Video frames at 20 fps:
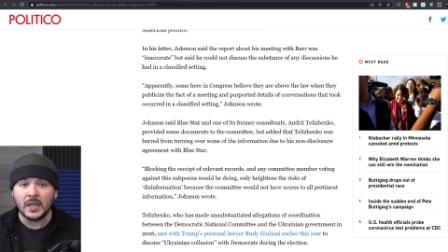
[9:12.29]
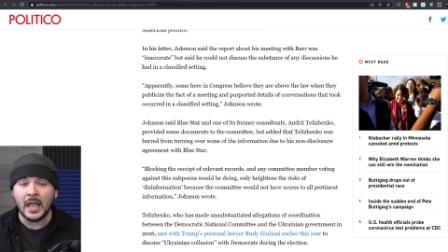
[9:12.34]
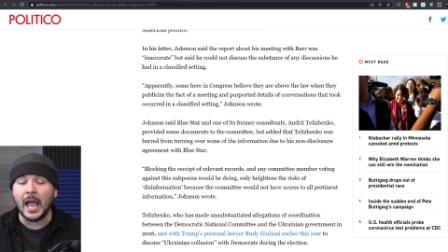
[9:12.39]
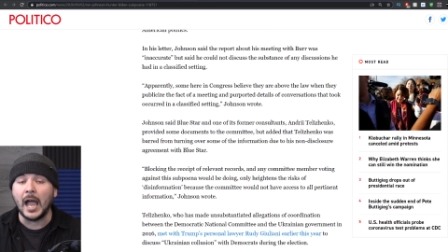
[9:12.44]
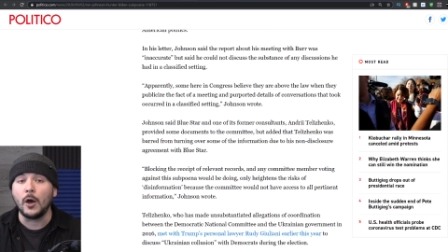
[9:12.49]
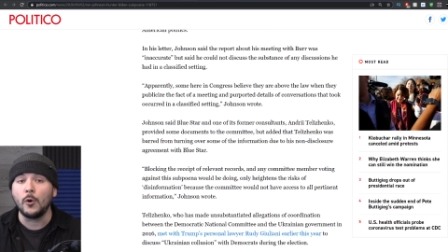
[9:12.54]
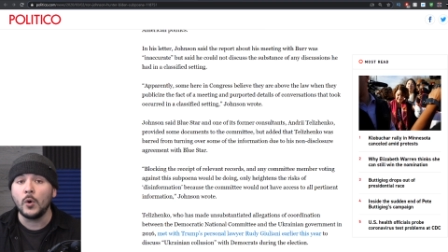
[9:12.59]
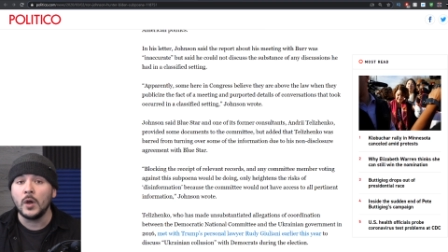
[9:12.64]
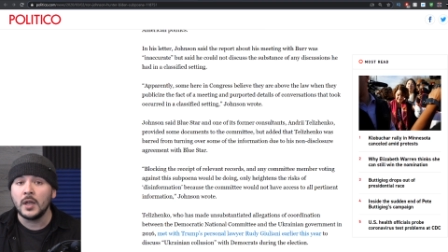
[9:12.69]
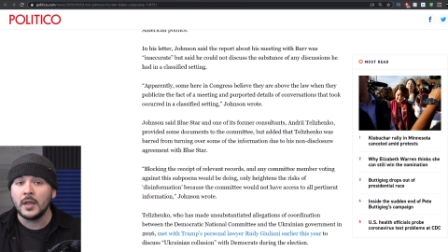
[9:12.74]

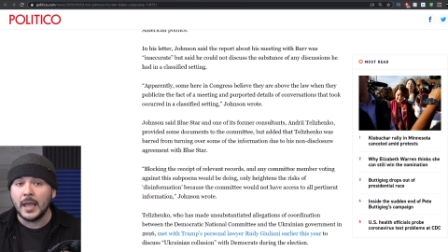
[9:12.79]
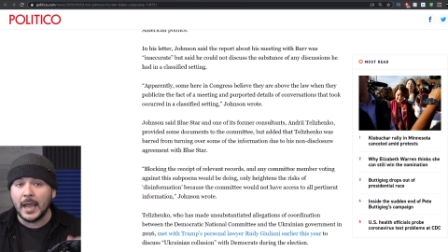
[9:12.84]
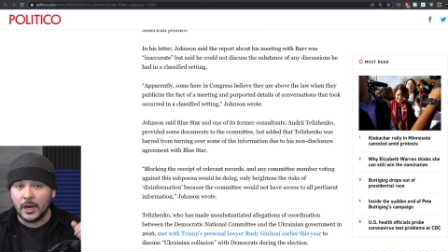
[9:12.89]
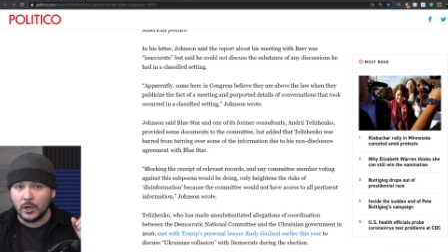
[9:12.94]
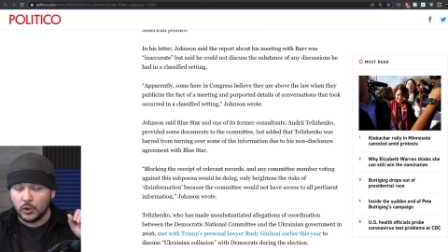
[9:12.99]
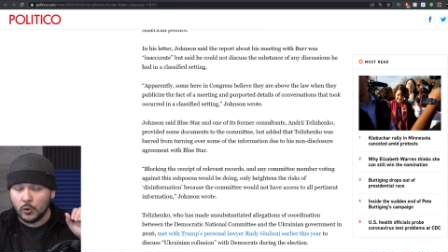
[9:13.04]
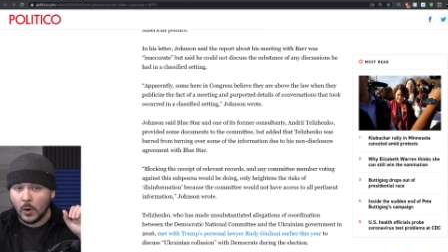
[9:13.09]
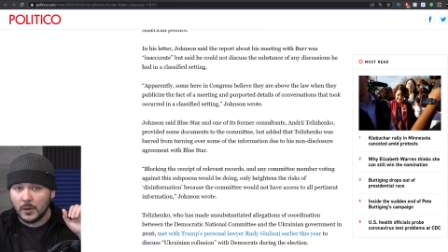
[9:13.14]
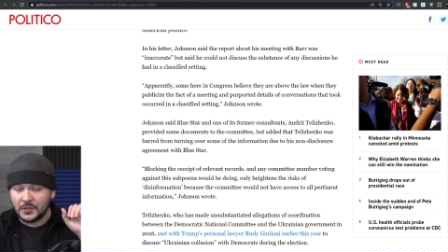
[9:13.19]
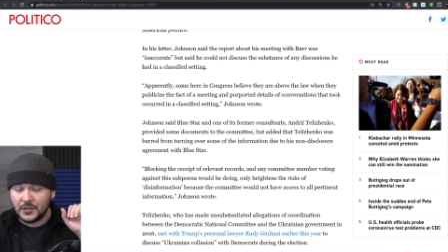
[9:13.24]
how,
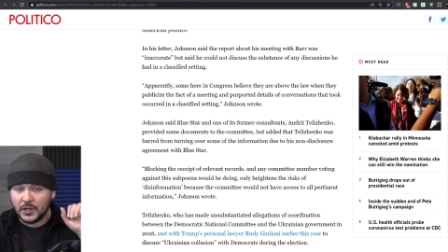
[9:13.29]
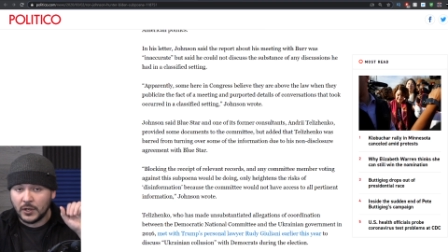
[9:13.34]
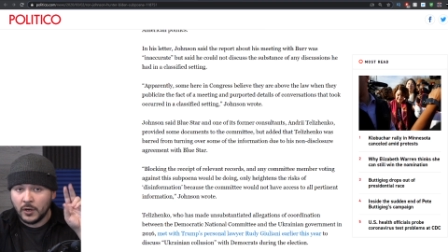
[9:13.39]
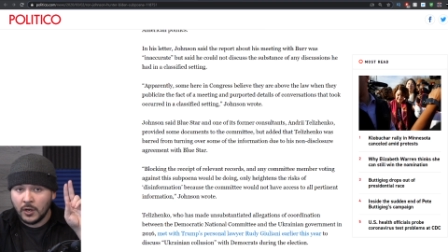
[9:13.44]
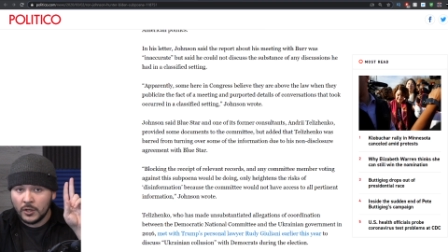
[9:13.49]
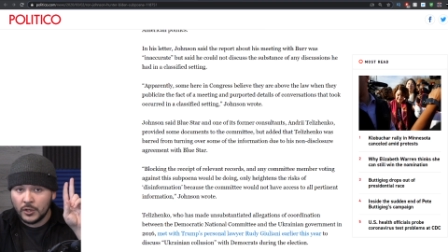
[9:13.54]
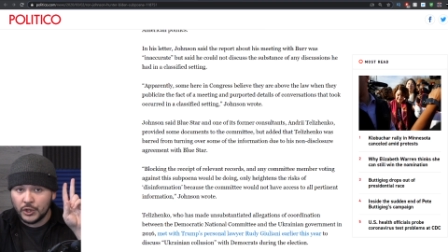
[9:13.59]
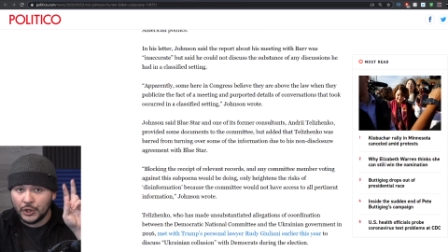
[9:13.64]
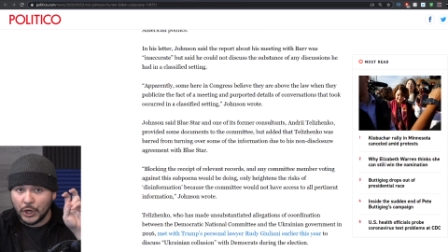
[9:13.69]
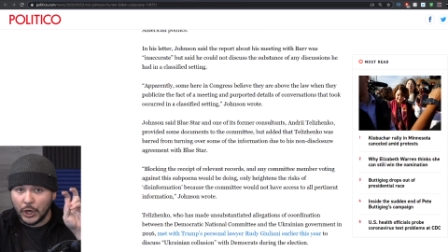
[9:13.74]
air quotes
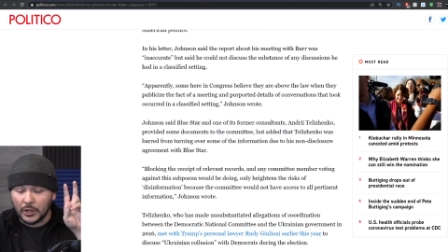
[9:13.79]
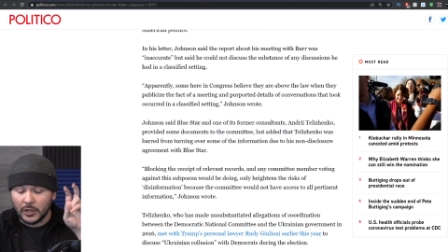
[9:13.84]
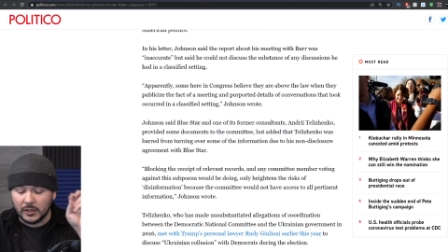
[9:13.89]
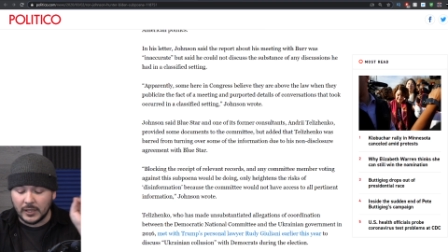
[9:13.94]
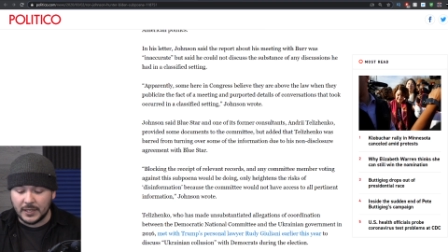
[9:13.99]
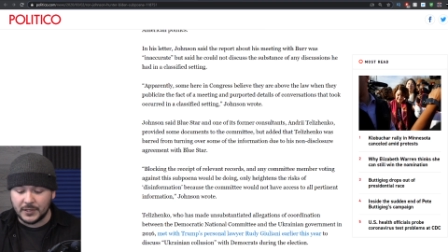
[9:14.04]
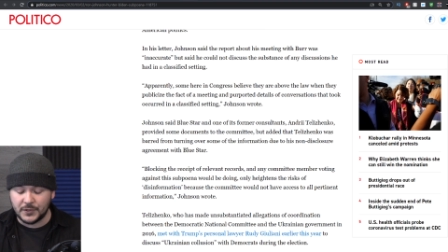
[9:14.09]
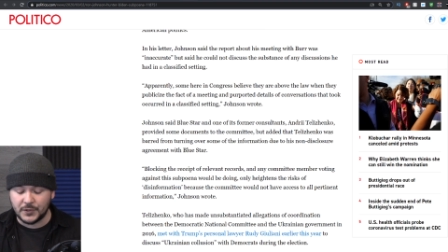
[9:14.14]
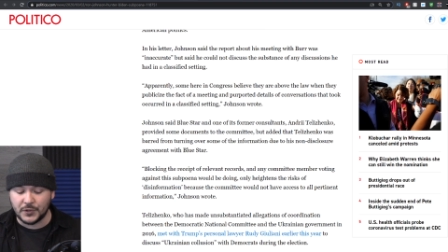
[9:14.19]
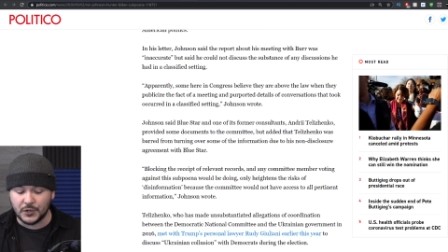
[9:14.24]
here,
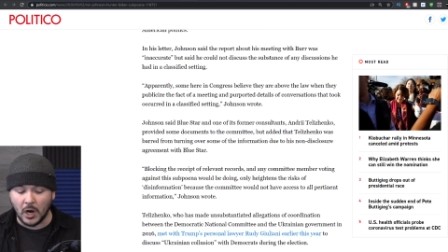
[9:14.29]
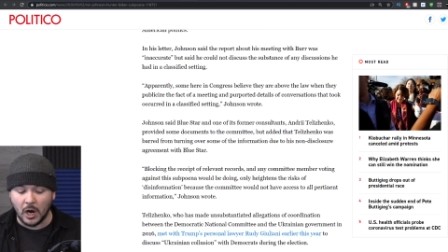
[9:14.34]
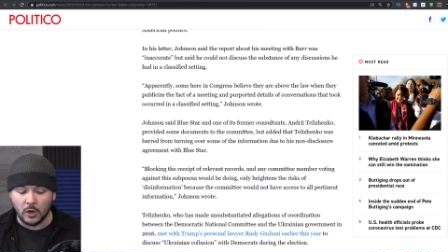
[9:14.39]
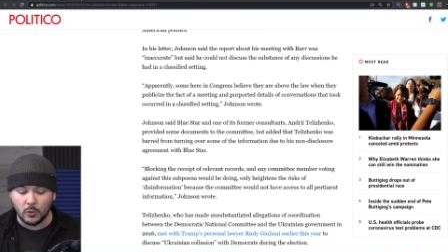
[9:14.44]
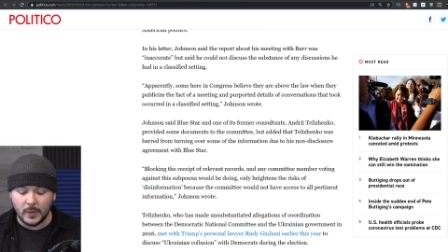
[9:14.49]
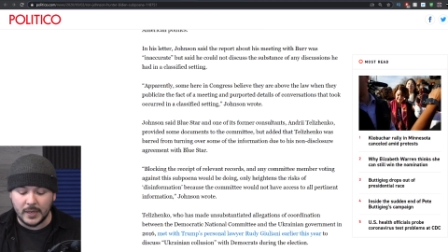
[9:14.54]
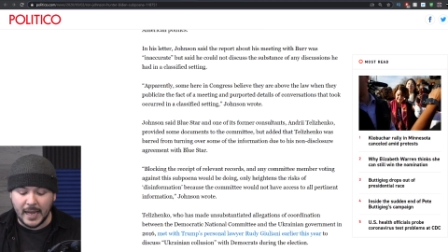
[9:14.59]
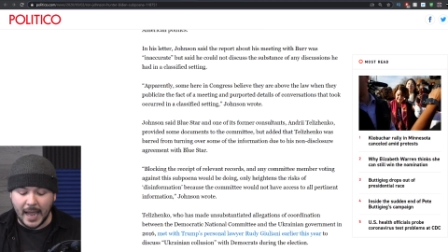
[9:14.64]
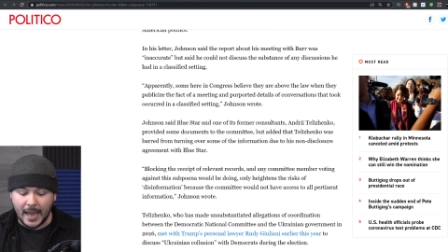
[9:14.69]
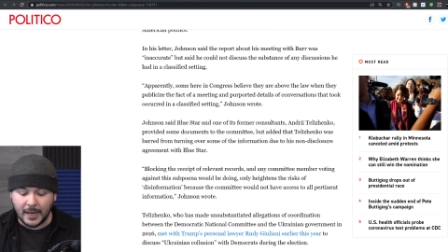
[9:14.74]
journalists
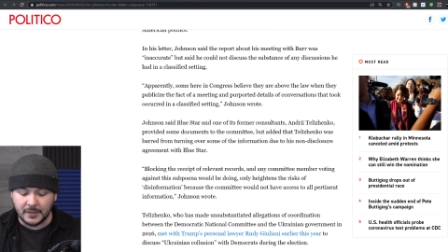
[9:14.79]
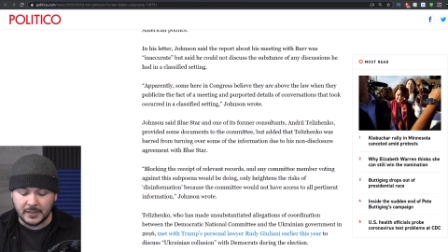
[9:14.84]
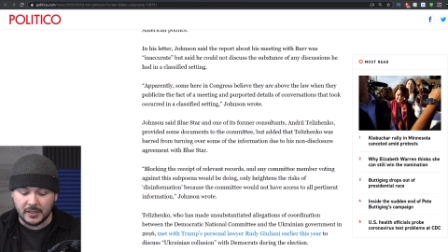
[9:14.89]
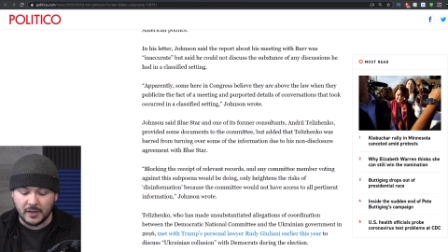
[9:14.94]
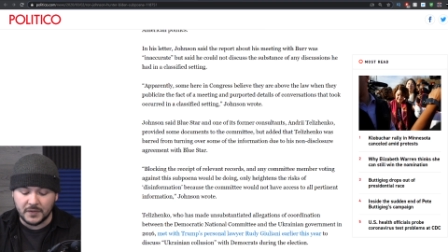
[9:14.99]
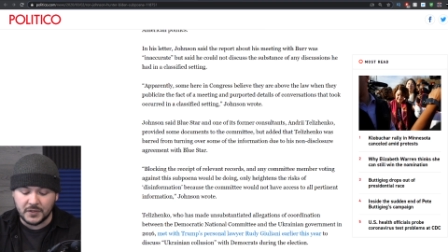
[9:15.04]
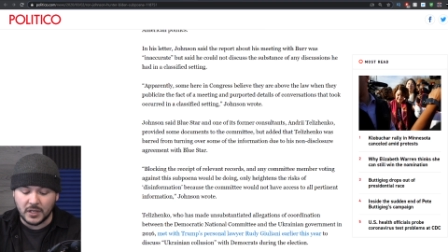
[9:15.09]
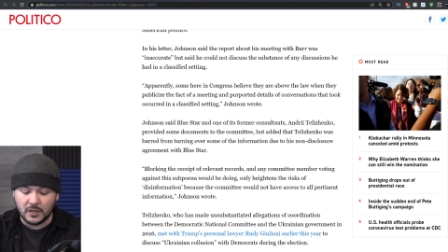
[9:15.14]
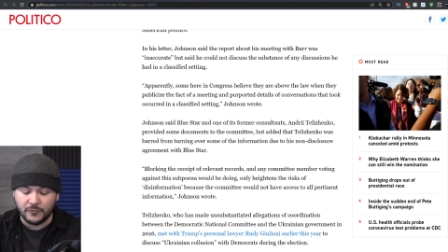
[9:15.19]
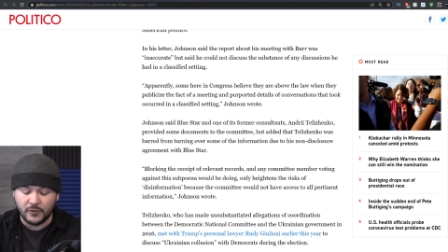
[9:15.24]
are
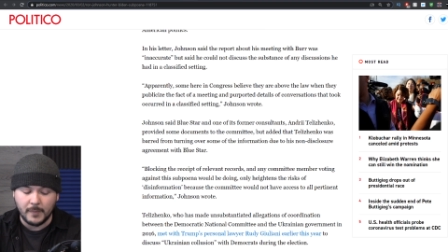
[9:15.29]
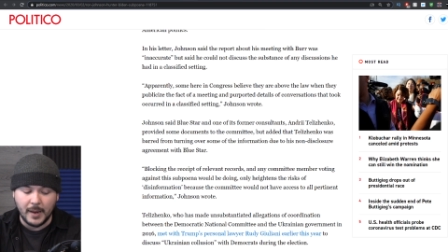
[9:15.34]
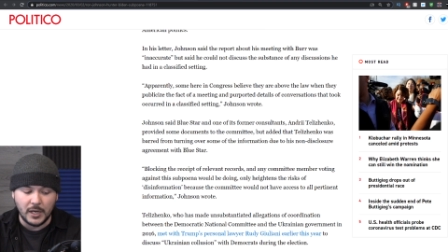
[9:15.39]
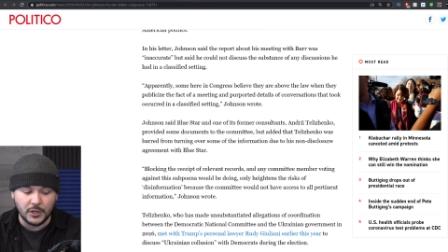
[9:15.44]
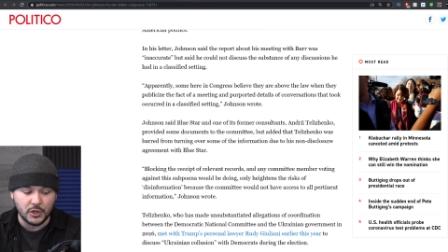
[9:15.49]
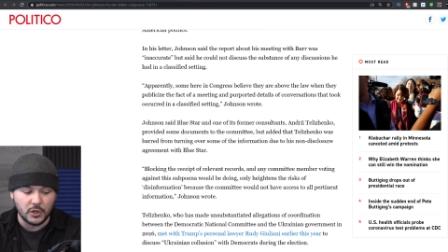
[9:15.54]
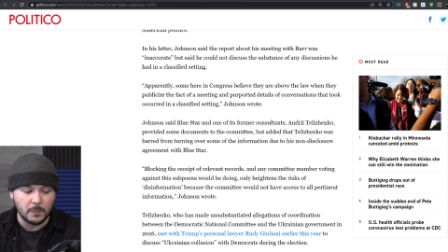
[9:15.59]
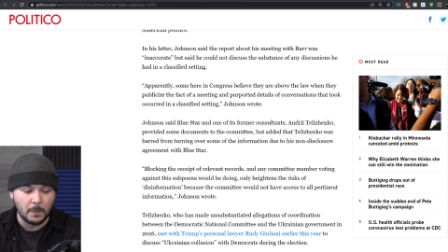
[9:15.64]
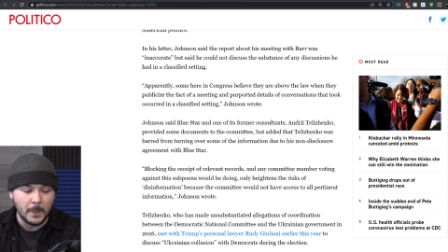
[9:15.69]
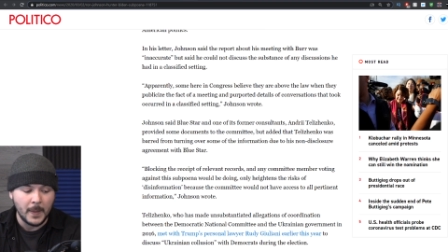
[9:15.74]
reacting to this
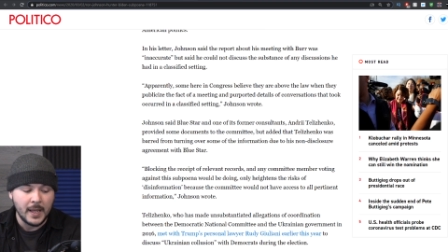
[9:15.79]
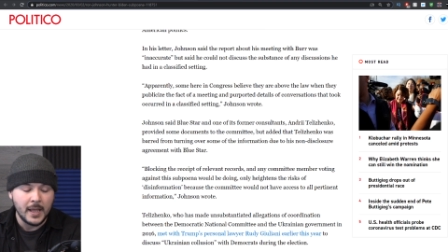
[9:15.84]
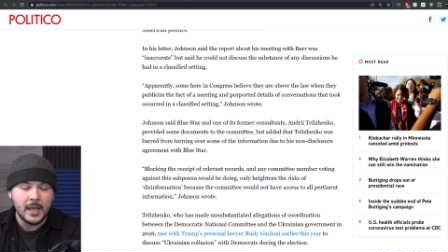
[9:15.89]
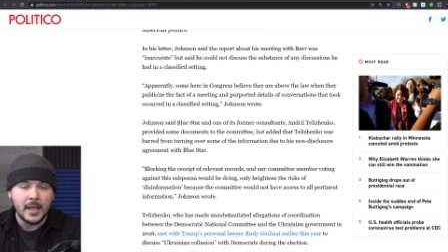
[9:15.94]
information.